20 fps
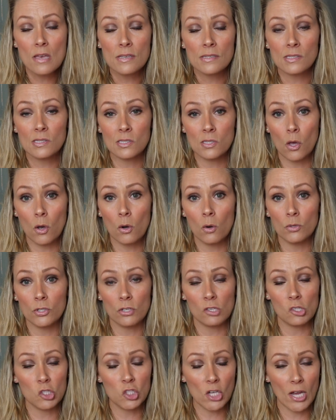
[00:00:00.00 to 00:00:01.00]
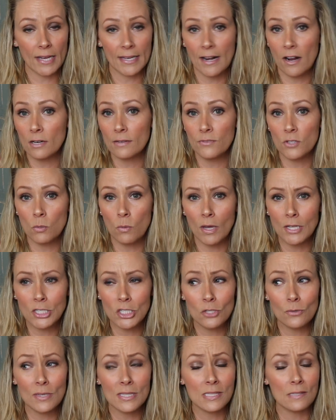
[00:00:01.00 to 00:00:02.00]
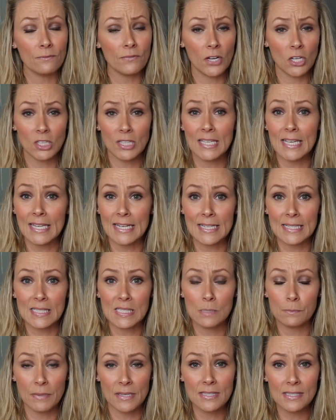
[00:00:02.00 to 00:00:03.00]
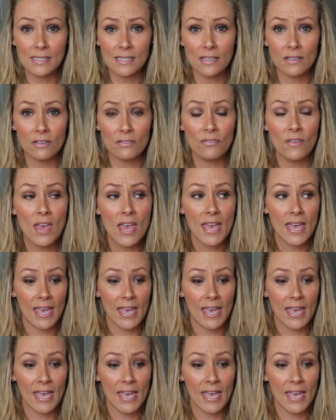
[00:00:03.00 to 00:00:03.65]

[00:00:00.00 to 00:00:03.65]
So you can check it out if you want to. It's fairly inexpensive.